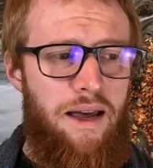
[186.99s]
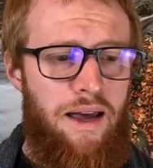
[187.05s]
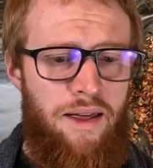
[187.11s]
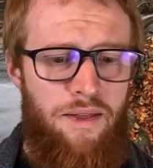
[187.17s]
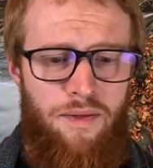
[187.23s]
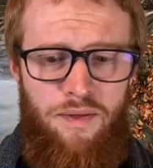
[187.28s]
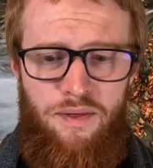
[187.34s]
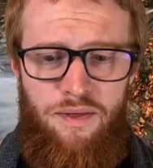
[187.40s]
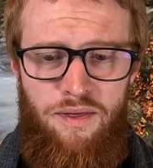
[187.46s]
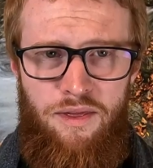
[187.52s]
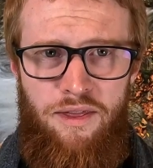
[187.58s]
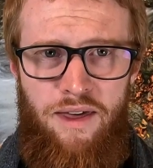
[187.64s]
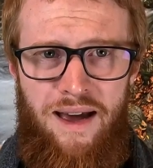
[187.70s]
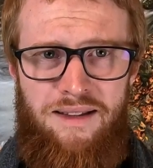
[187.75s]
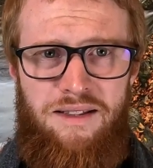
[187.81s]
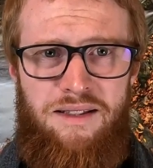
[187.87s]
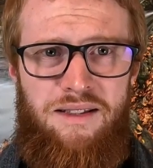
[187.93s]
And
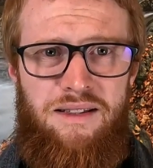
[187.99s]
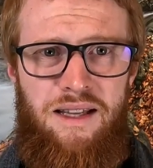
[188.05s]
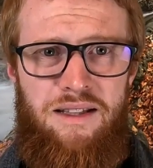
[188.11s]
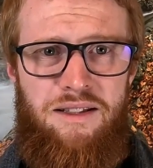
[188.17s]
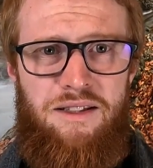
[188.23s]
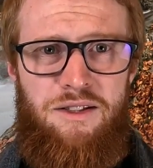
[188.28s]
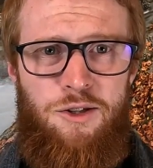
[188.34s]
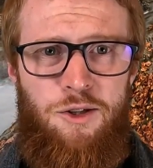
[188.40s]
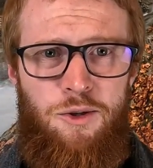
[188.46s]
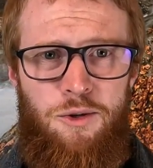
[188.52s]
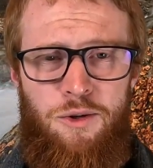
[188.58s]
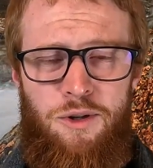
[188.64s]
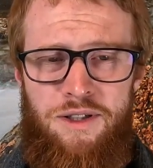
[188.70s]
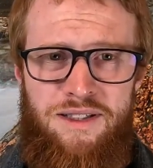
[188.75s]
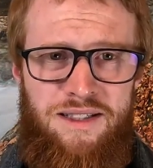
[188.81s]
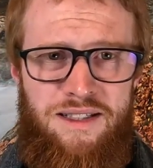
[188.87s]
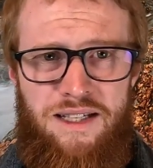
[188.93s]
that's
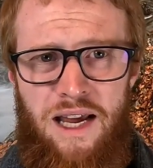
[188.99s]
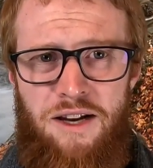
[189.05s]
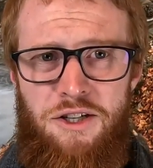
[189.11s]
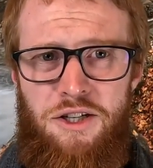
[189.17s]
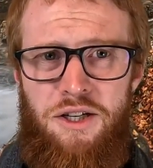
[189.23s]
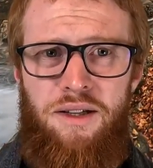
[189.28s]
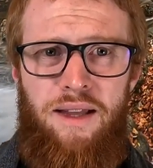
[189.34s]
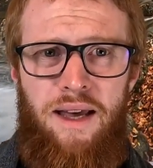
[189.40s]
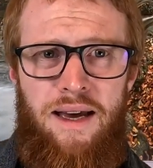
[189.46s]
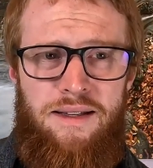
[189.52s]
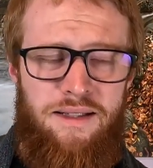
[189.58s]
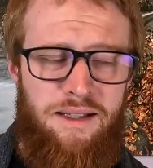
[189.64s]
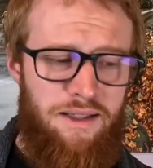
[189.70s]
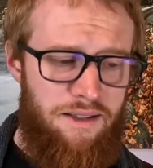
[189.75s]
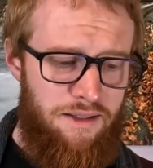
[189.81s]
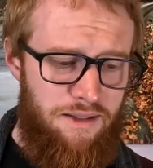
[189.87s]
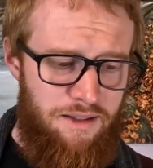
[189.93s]

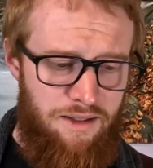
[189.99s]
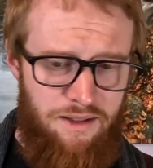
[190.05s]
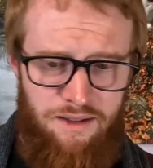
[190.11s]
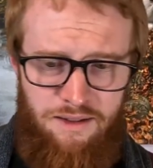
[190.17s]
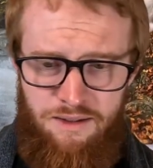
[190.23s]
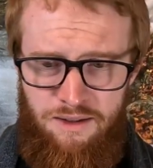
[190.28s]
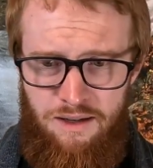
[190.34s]
credentializing.